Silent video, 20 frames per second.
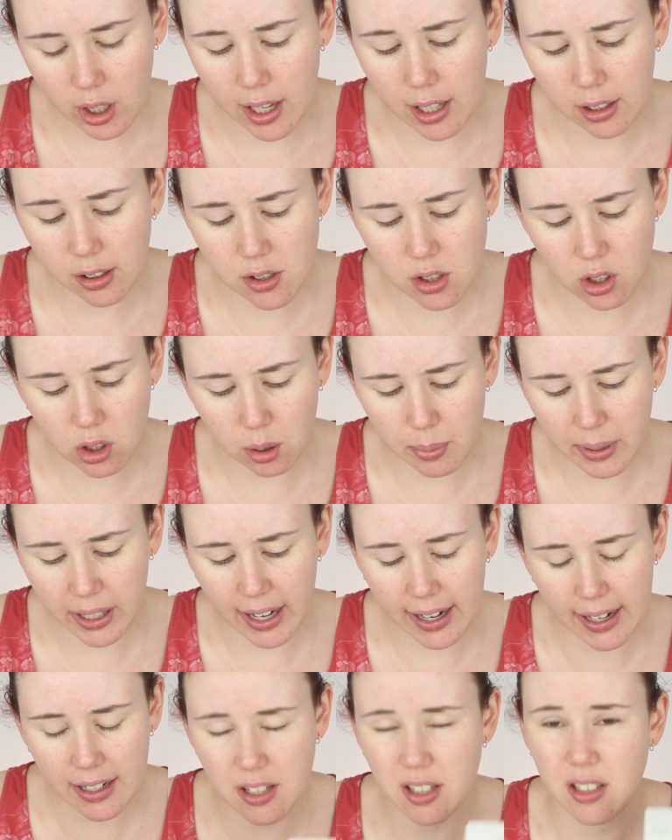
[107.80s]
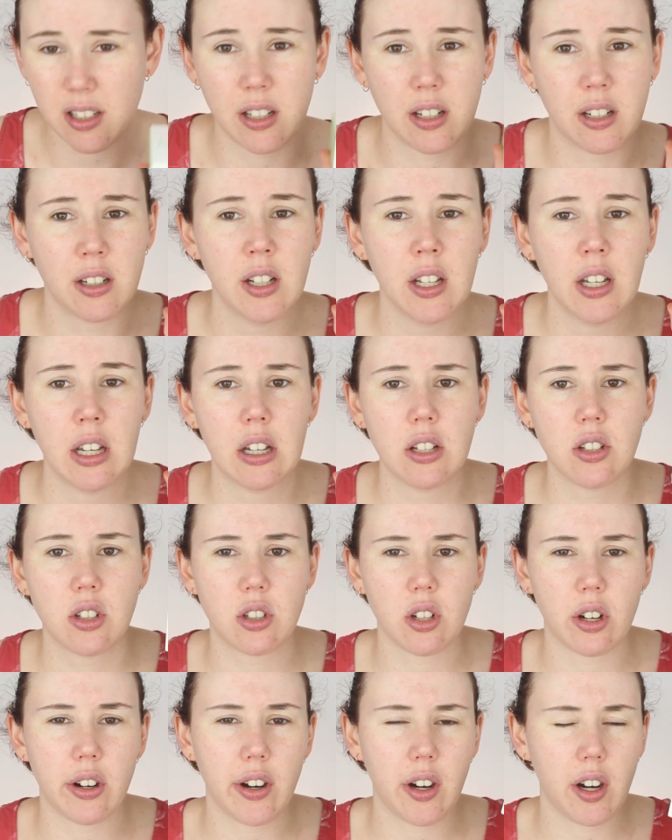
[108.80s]
L-ascorbic acid.
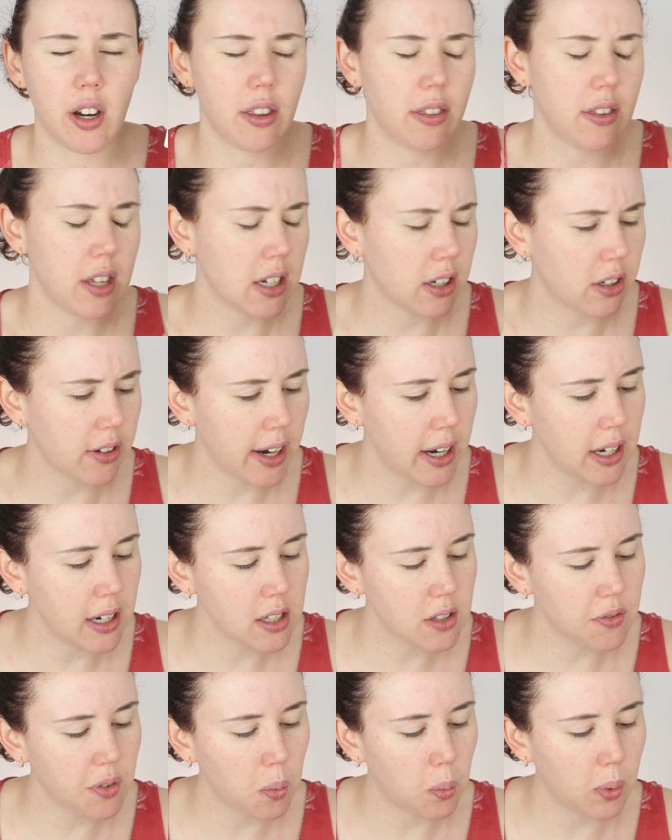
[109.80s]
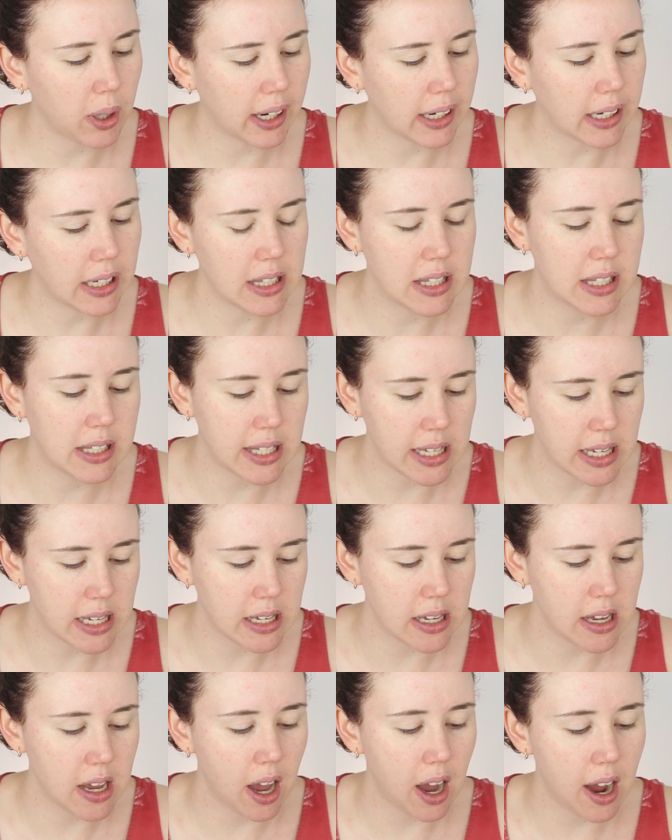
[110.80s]
So the ingredients from what I can
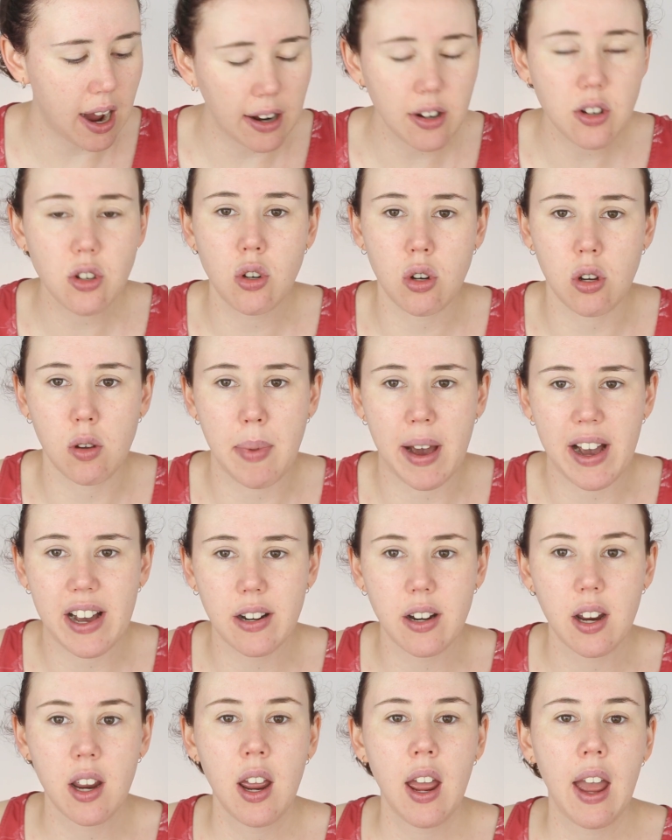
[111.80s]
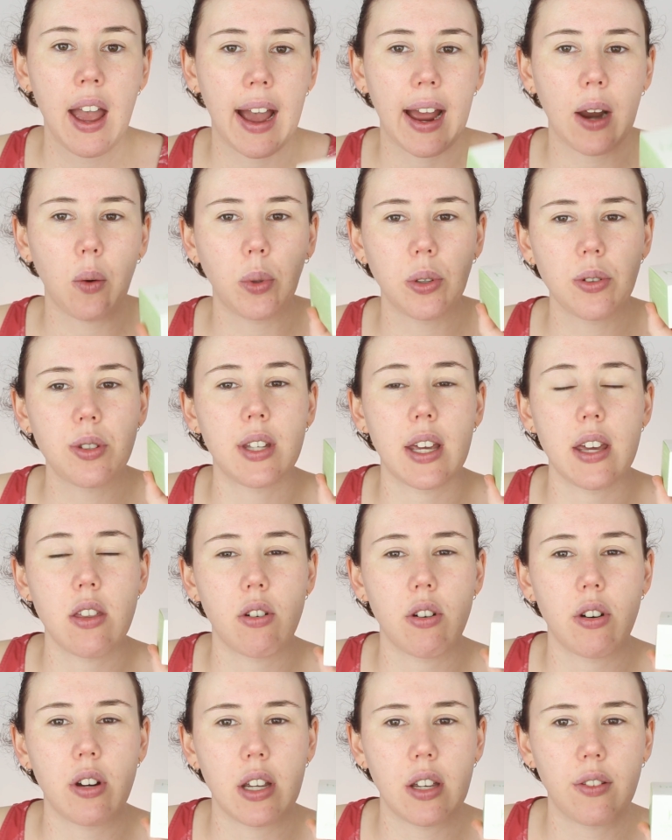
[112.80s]
see aren't too bad. I will say
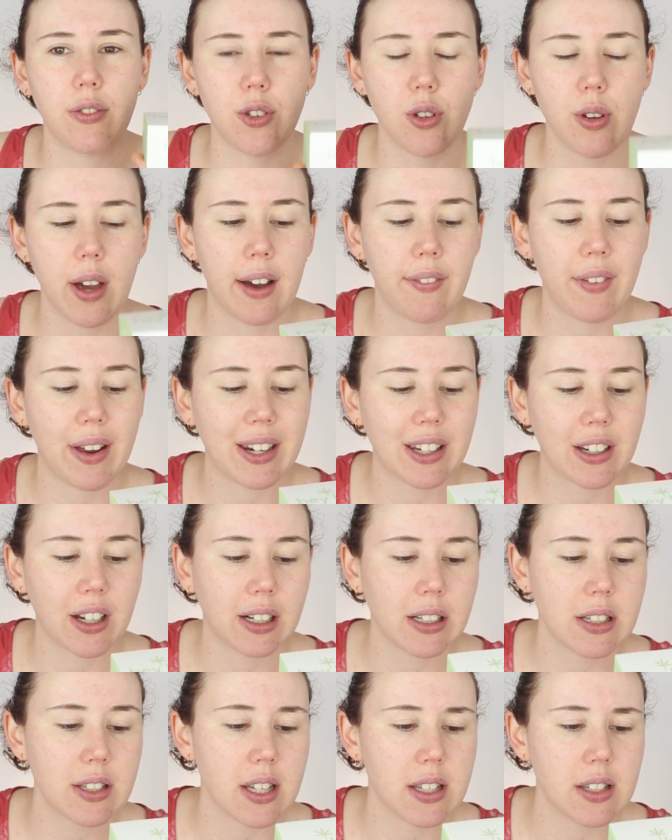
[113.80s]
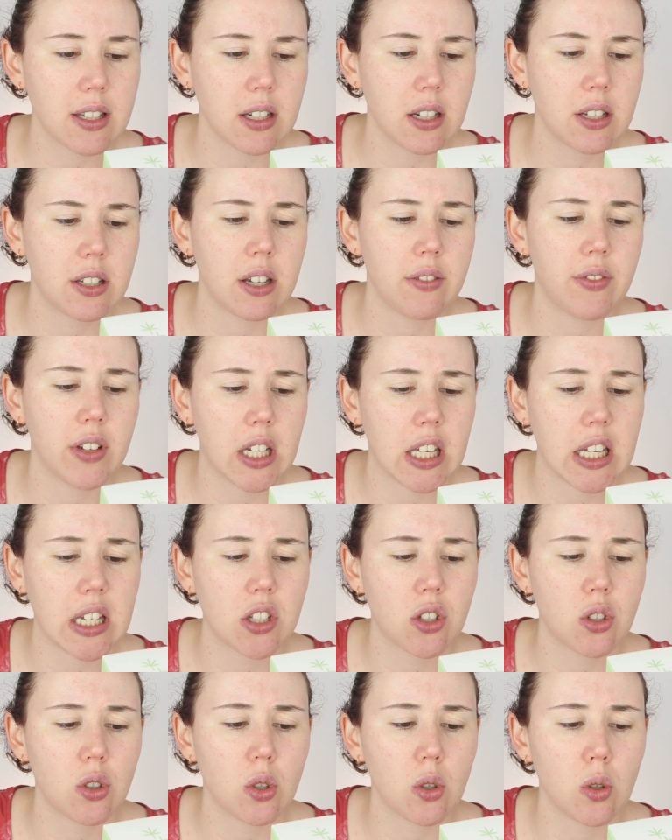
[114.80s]
though, if you have any kind of
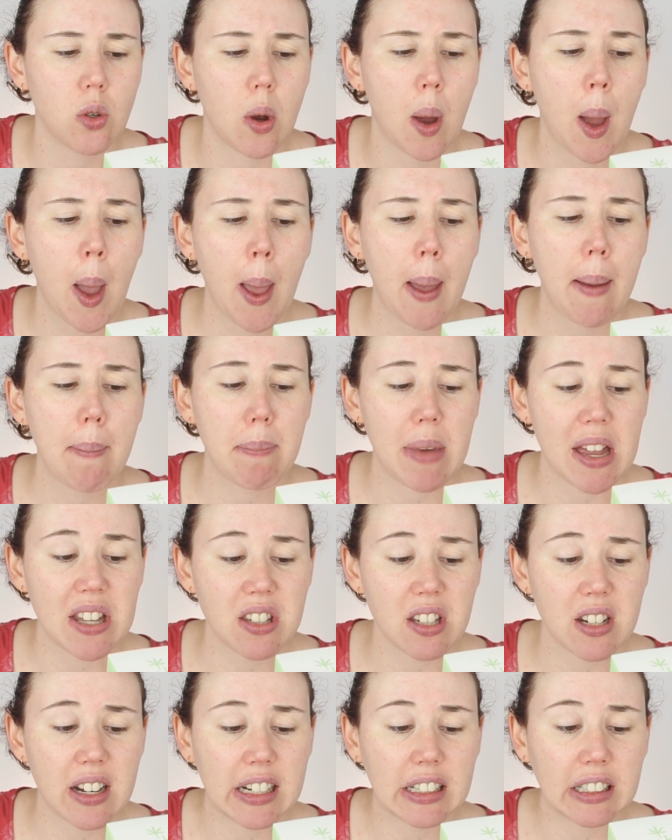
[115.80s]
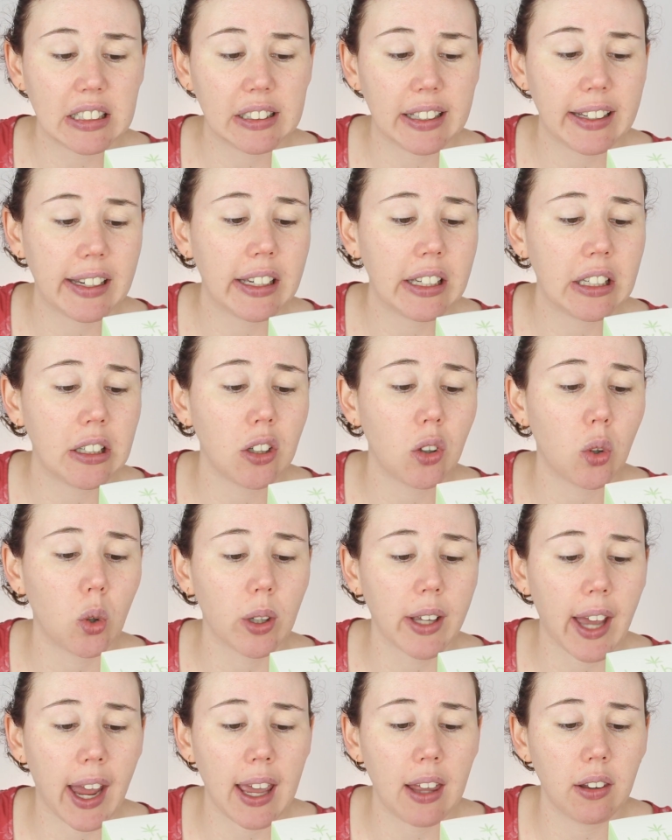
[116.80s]
sensitivities to bentonite clay
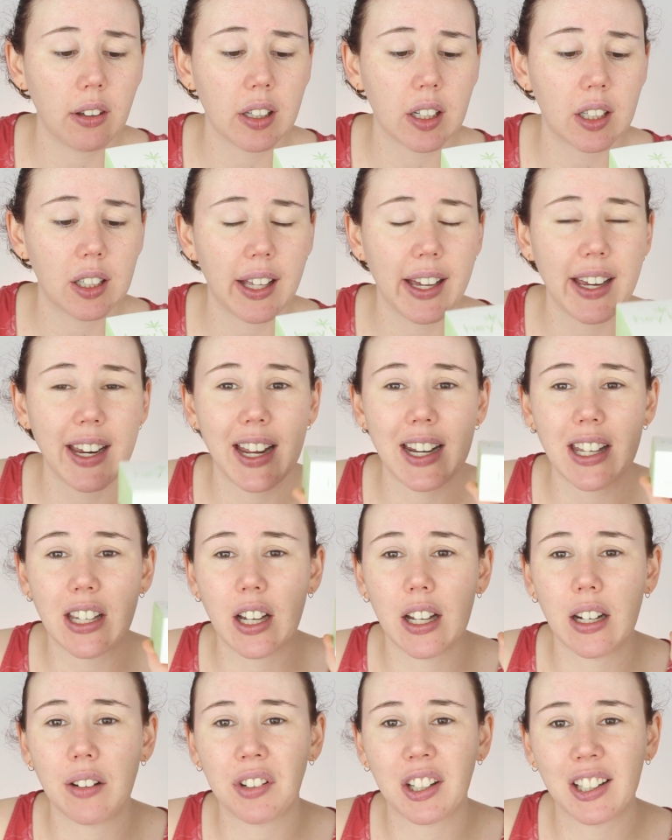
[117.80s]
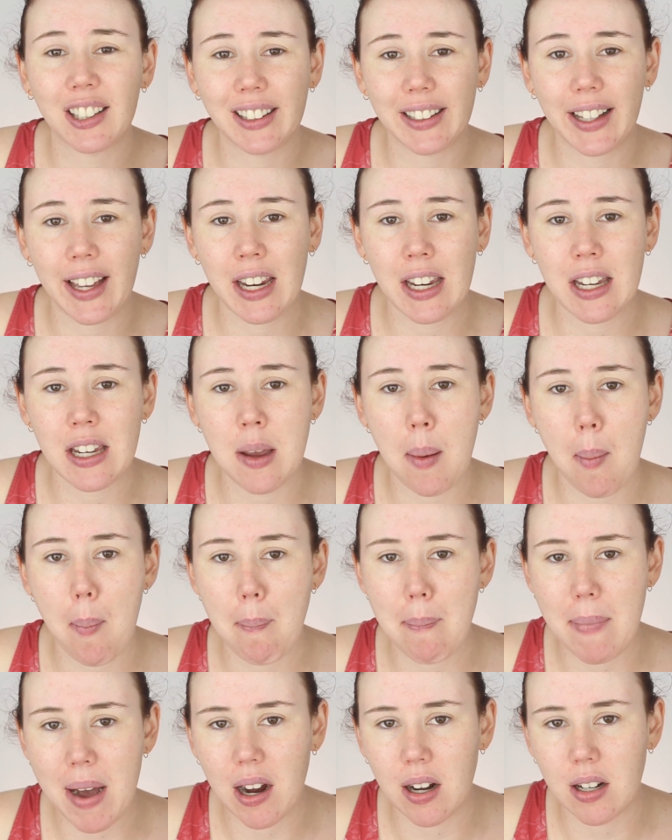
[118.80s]
or kaolin clay, any kind of clay
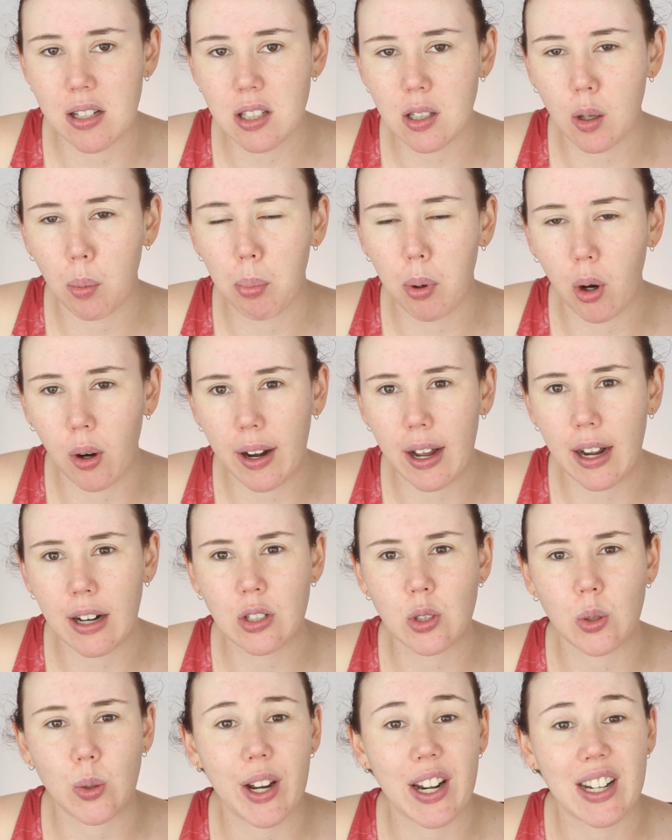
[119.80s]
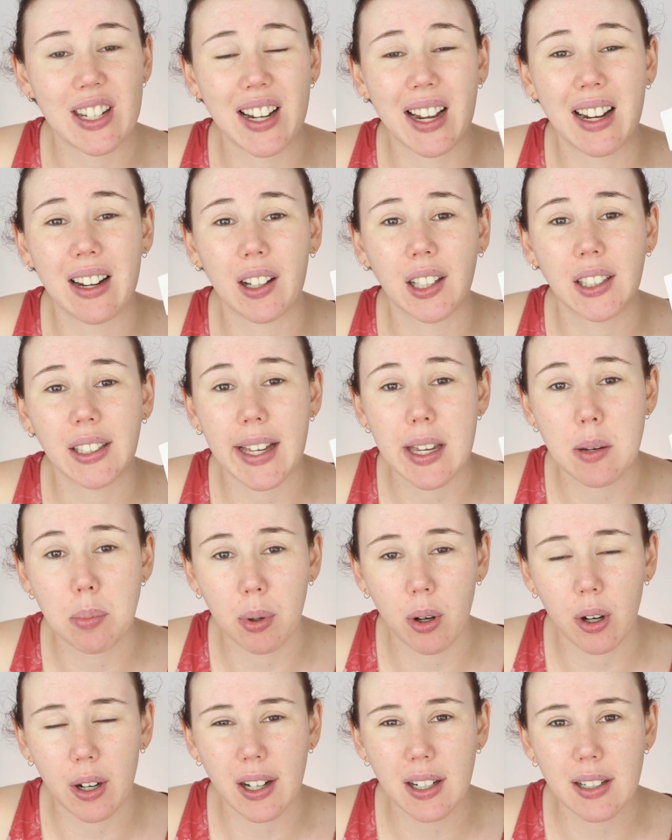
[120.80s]
mask products or any kind of clay
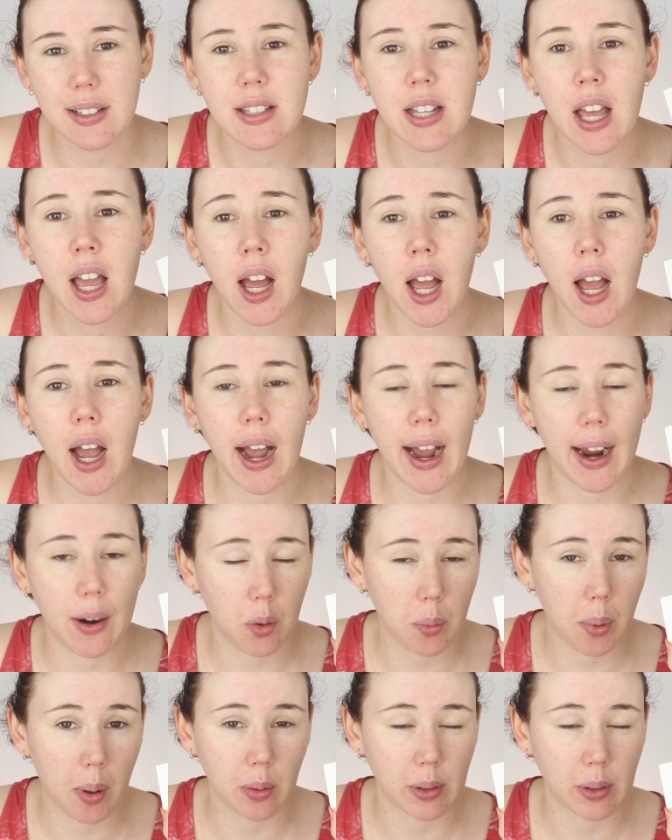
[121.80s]
products, I would